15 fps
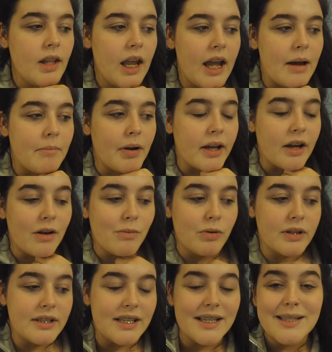um, like I
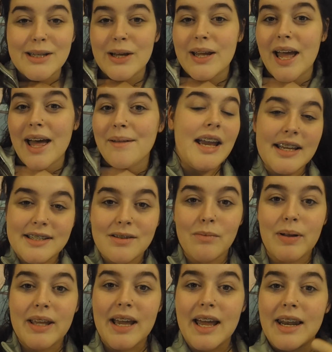wanted. So yeah, it's the
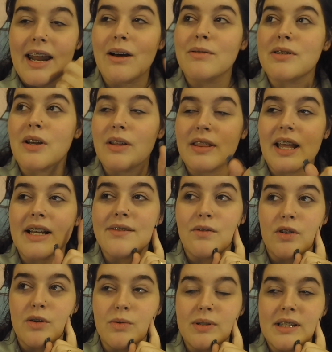weekend now, so the next
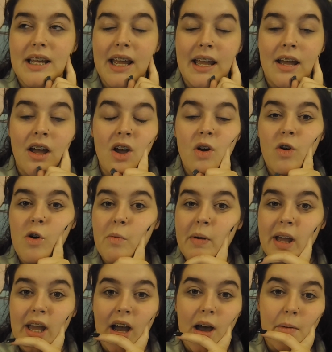vlog you'll see will
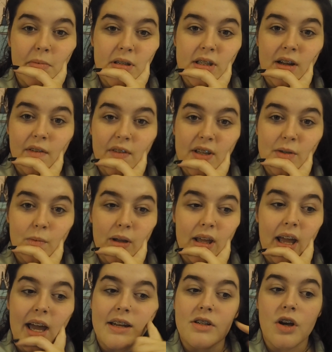be up to stuff this
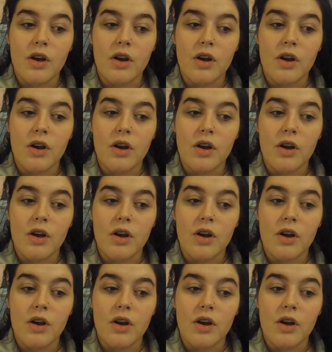weekend.